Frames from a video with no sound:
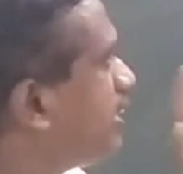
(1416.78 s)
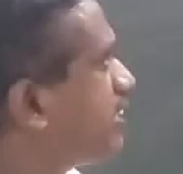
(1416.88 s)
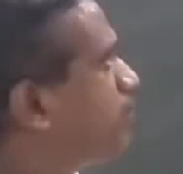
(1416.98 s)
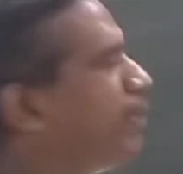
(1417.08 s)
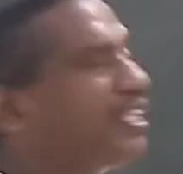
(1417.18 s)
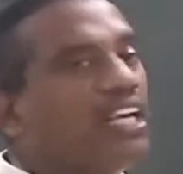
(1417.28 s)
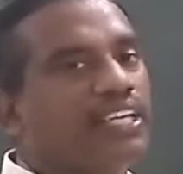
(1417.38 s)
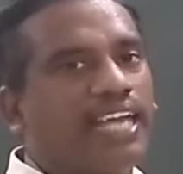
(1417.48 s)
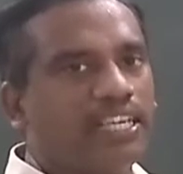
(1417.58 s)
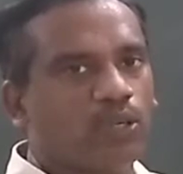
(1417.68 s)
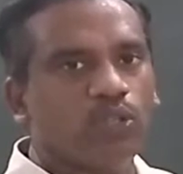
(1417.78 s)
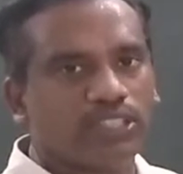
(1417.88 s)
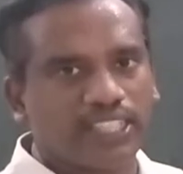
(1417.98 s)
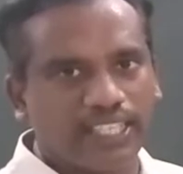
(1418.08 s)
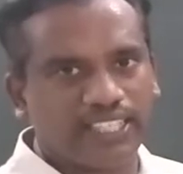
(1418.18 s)
this metal reactive
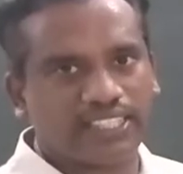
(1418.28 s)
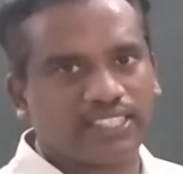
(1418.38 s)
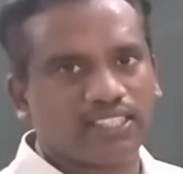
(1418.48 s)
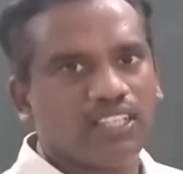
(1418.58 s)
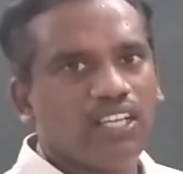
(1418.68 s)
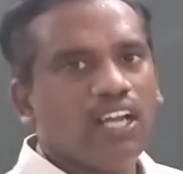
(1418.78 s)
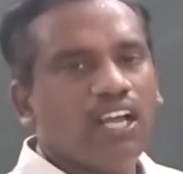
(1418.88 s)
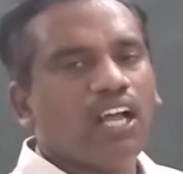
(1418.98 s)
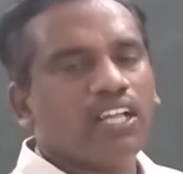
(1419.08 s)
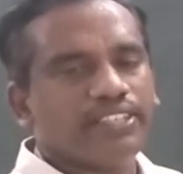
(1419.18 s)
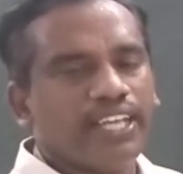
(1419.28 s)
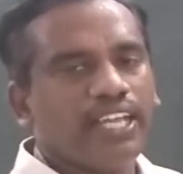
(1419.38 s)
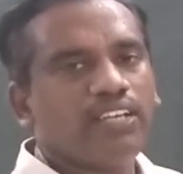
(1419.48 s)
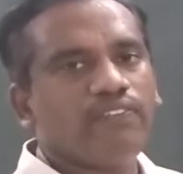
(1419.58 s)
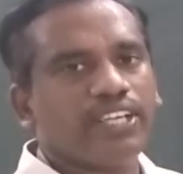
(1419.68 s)
series,
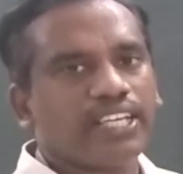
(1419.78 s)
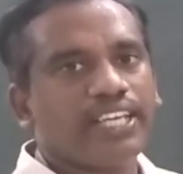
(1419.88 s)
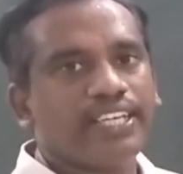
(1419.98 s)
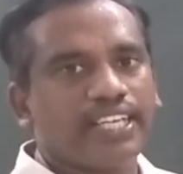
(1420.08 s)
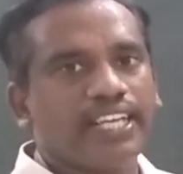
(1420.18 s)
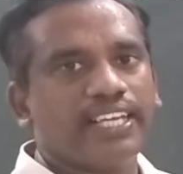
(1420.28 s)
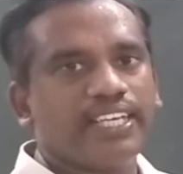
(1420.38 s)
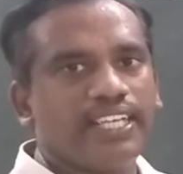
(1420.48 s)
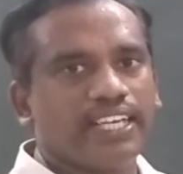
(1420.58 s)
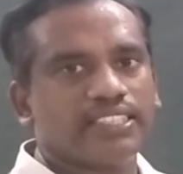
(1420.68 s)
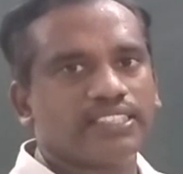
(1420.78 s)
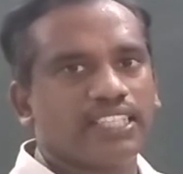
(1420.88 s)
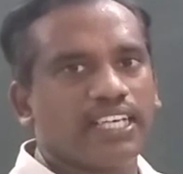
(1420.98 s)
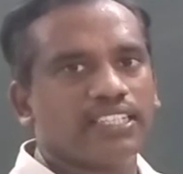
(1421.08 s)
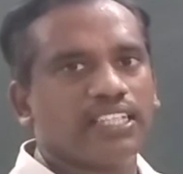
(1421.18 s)
then we can clearly
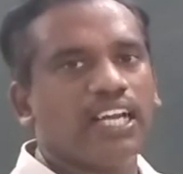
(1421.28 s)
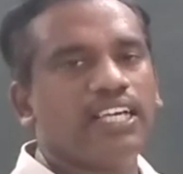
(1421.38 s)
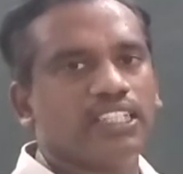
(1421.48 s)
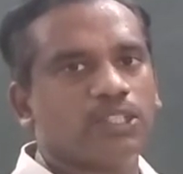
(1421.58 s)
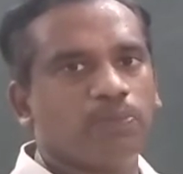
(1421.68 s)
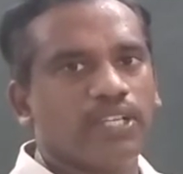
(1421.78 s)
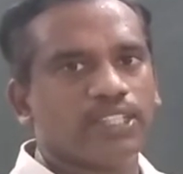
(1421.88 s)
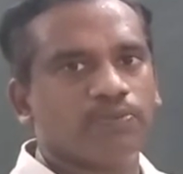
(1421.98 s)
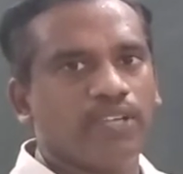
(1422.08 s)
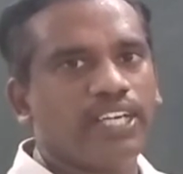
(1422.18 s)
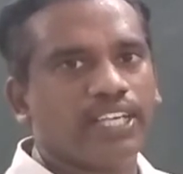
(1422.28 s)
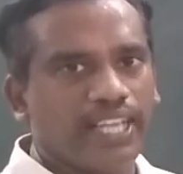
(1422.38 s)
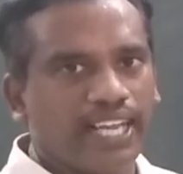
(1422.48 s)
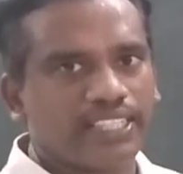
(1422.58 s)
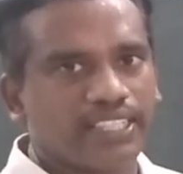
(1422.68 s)
understand the displacement
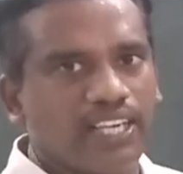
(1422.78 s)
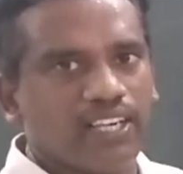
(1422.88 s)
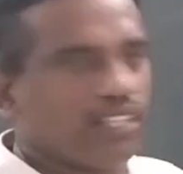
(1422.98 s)
reaction.